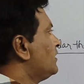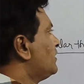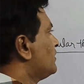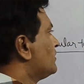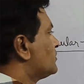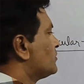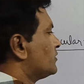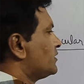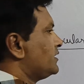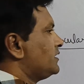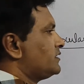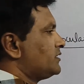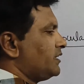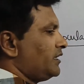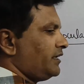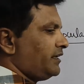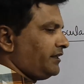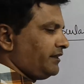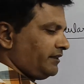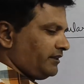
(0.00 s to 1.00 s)
So he
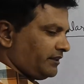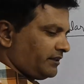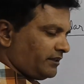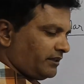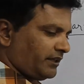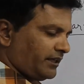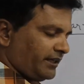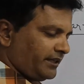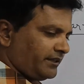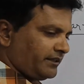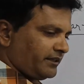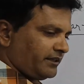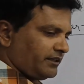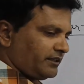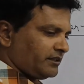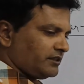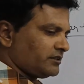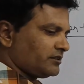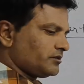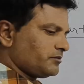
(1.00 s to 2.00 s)
said that light
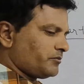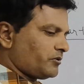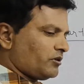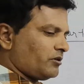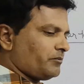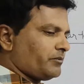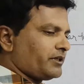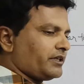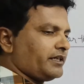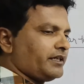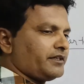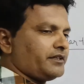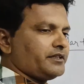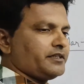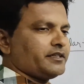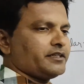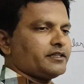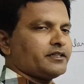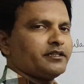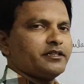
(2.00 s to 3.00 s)
is
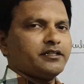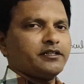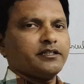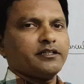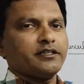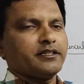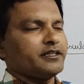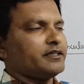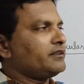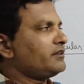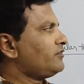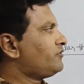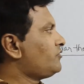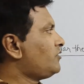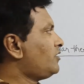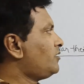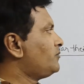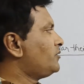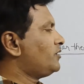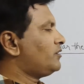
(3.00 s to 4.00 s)
propagating in the
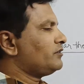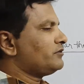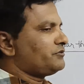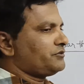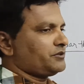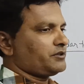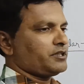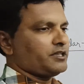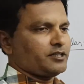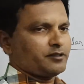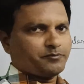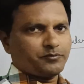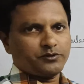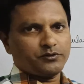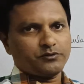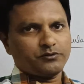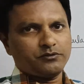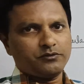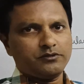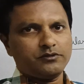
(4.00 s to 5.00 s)
form of
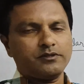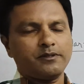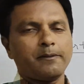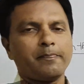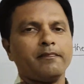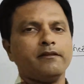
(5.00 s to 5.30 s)
corpuscles.